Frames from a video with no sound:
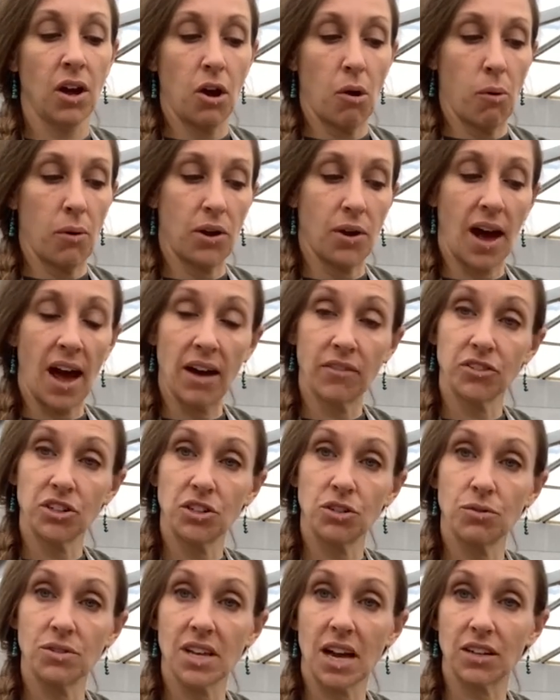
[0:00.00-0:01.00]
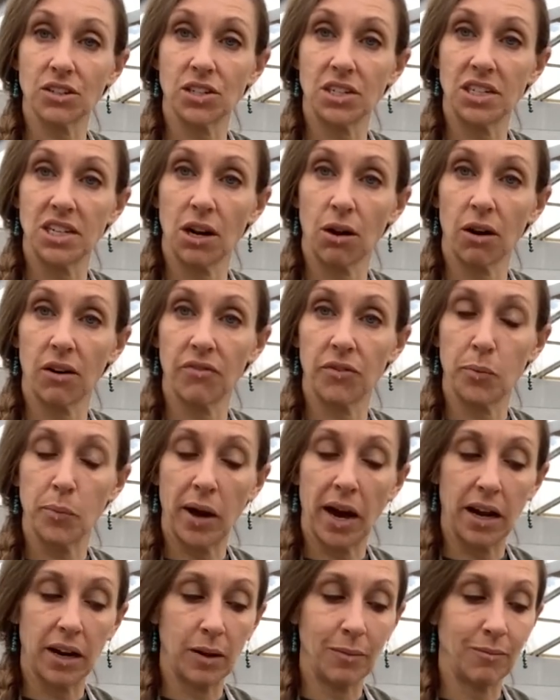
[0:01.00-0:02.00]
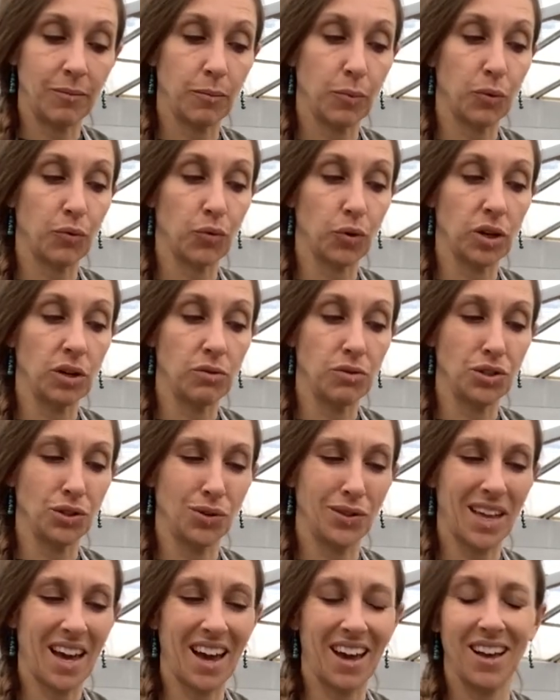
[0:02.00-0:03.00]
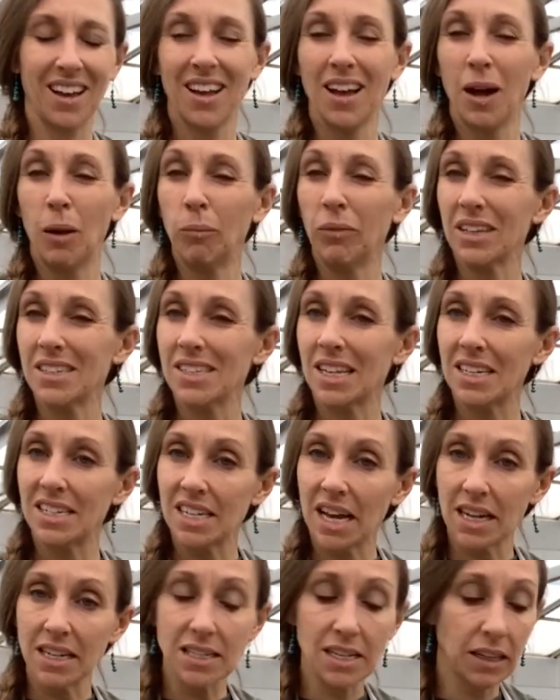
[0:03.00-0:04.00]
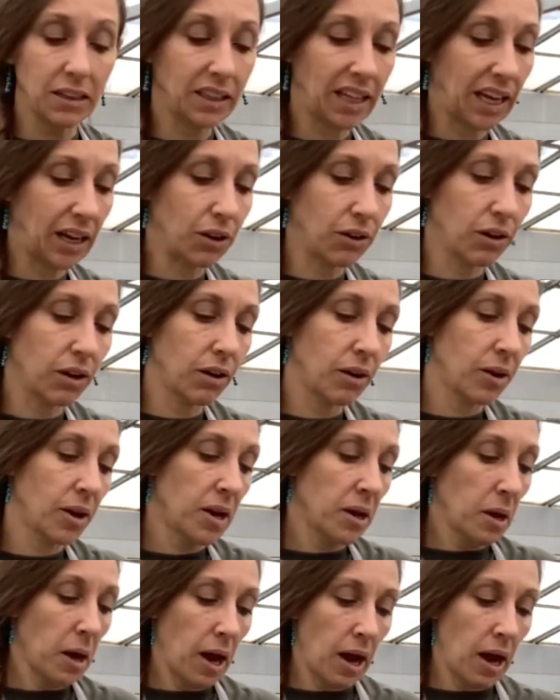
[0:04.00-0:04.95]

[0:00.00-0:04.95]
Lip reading: What you have to do is actually tear off the bottom before you do that. Plus they tend to linger.